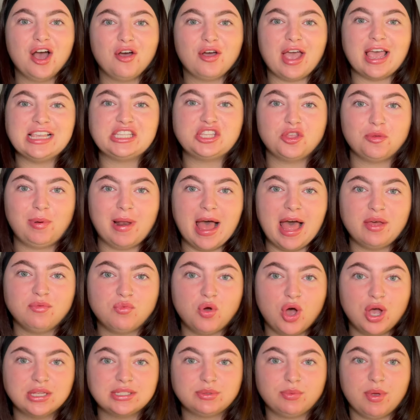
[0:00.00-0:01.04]
Okay, so the plan
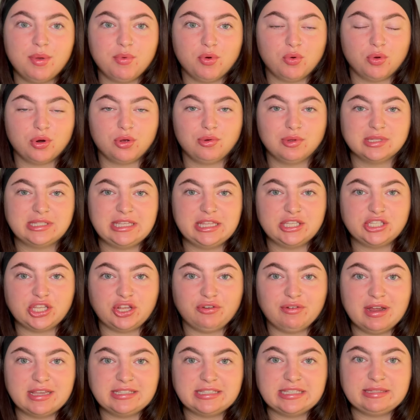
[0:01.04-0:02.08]
was we were going to go and see the
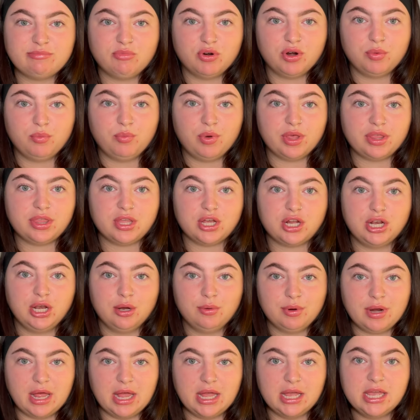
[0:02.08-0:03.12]
sunrise this morning with
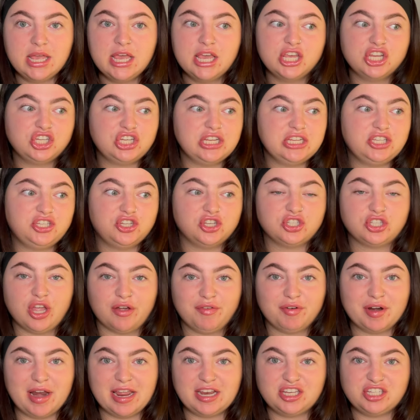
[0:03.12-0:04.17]
Clodagh. She's just off
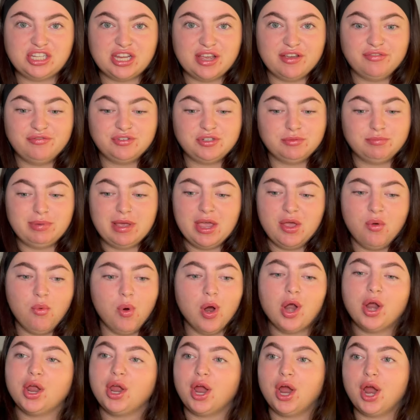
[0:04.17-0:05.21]
her night shift. Big
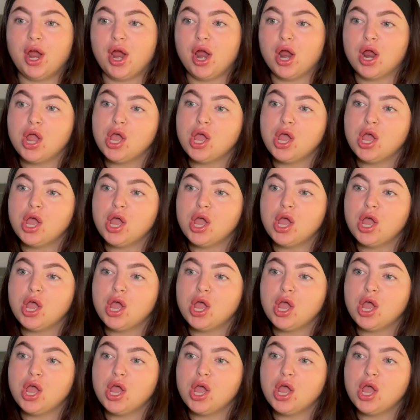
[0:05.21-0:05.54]
worker,